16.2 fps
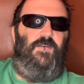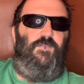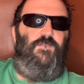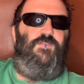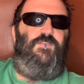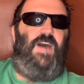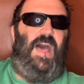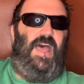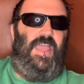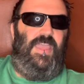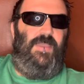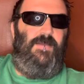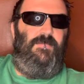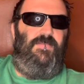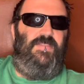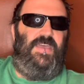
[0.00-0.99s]

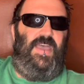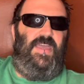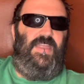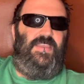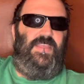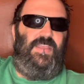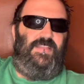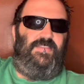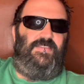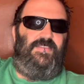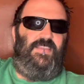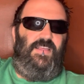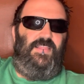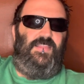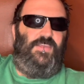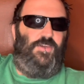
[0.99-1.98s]
vibe, that it's
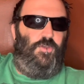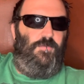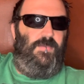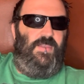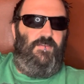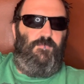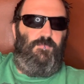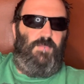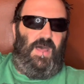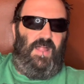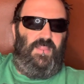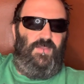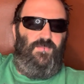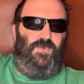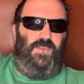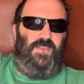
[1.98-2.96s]
a little bit of
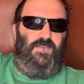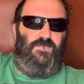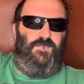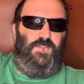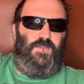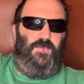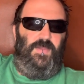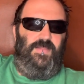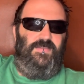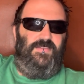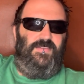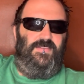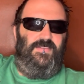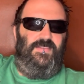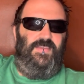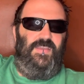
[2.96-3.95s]
Bollywood
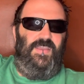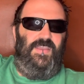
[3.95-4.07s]
influenced,